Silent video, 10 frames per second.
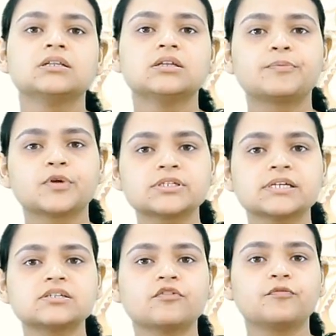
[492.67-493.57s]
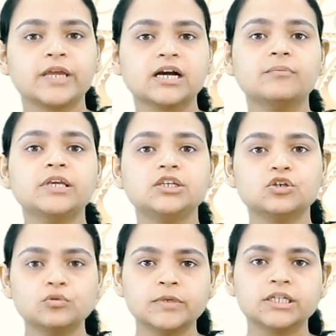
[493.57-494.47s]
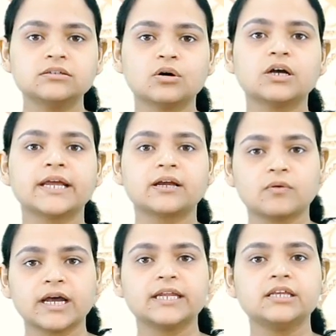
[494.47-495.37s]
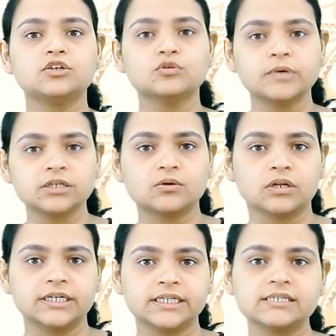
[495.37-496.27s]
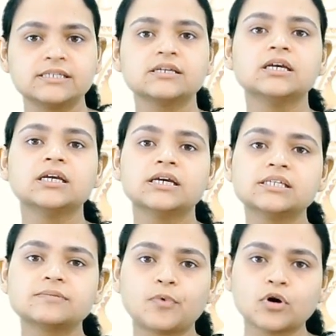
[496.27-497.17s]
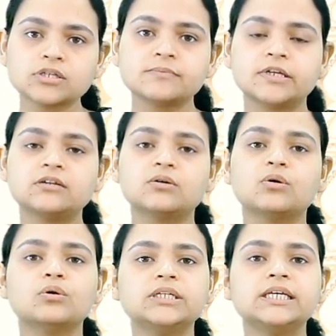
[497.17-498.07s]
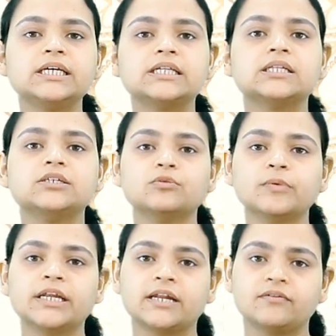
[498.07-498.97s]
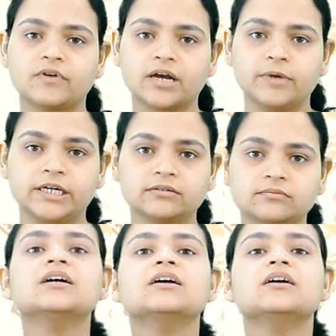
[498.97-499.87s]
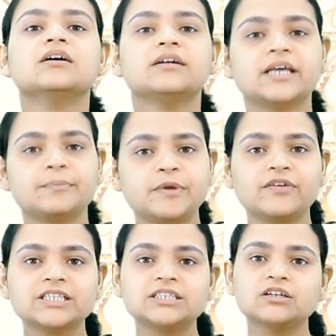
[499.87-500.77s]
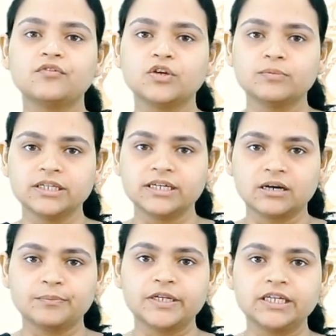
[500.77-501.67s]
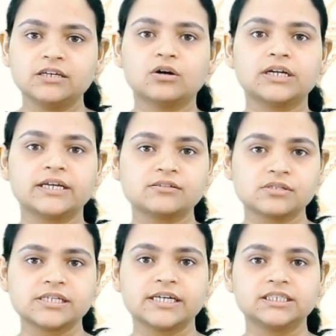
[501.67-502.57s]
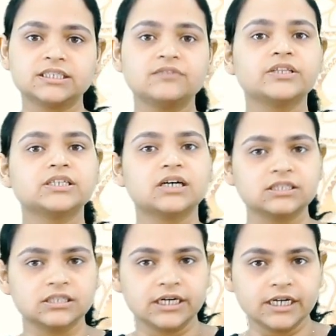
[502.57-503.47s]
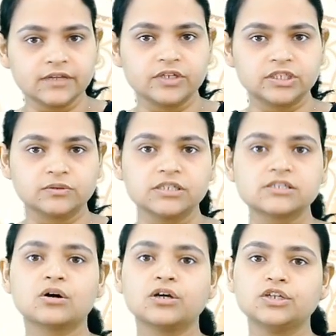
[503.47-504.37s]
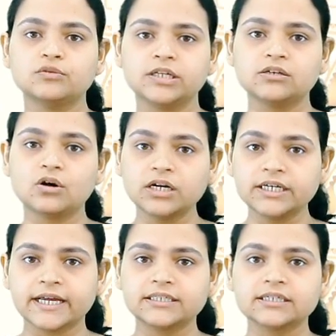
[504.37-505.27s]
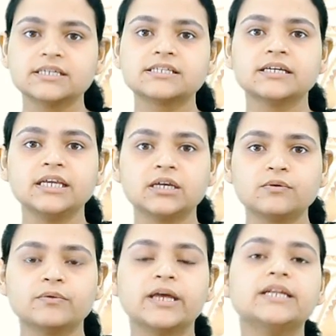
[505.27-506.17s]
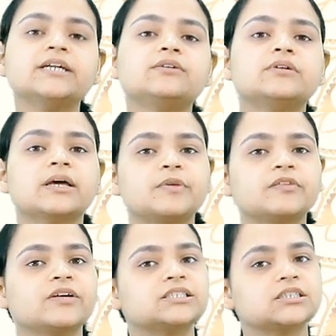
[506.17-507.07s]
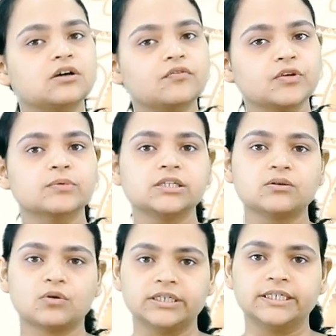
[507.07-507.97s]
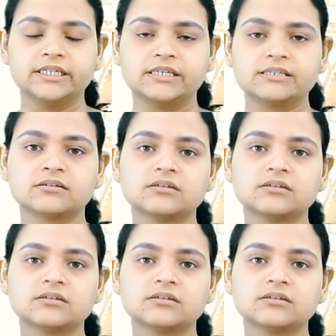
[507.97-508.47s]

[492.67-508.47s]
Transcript: The process of becoming human or acquiring human qualities is possible only in the human environment. Deprivation of human company or association with other individuals or human contact is equivalent to deprivation of human qualities.